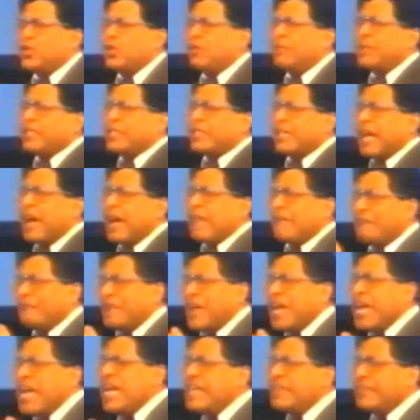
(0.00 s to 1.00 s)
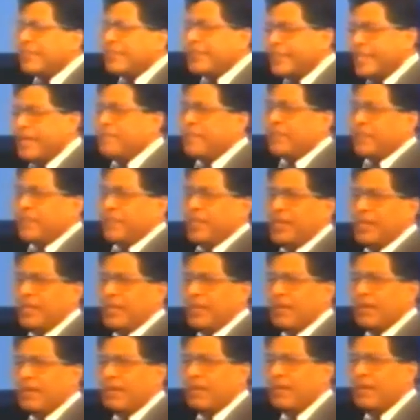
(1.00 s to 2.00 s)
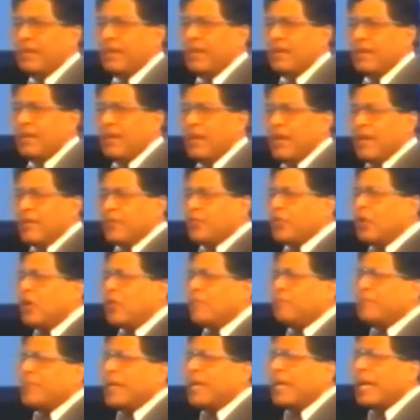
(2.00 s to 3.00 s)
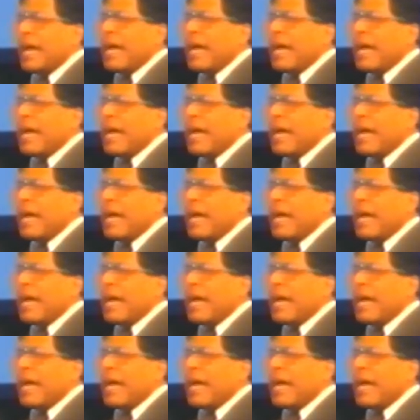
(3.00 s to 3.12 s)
You must have faith, Timothy. Don't be